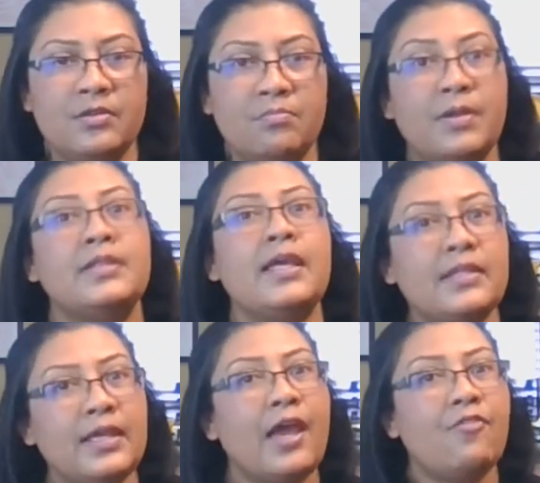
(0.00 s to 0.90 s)
But then
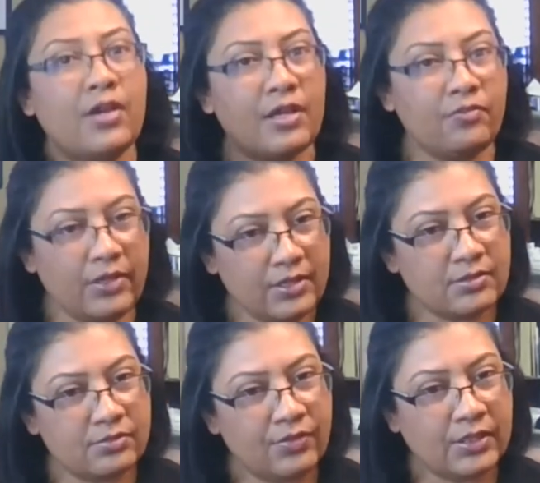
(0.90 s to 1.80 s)
they have a
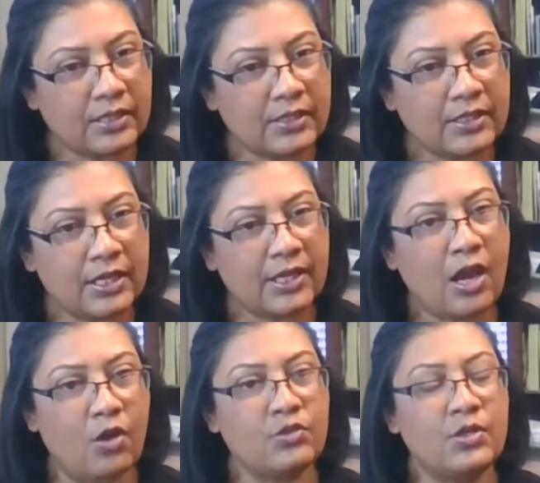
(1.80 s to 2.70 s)
convenience fee that they take
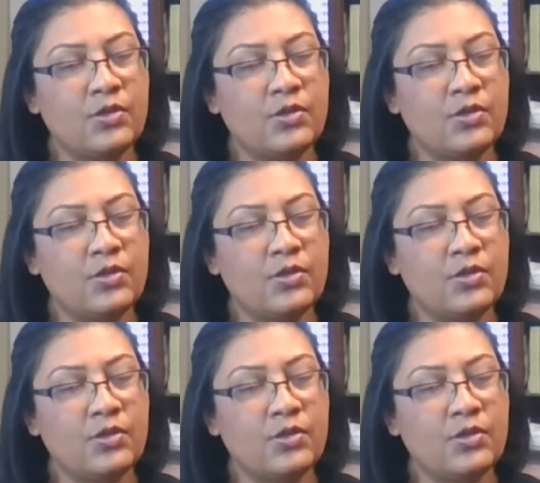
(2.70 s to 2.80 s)
out.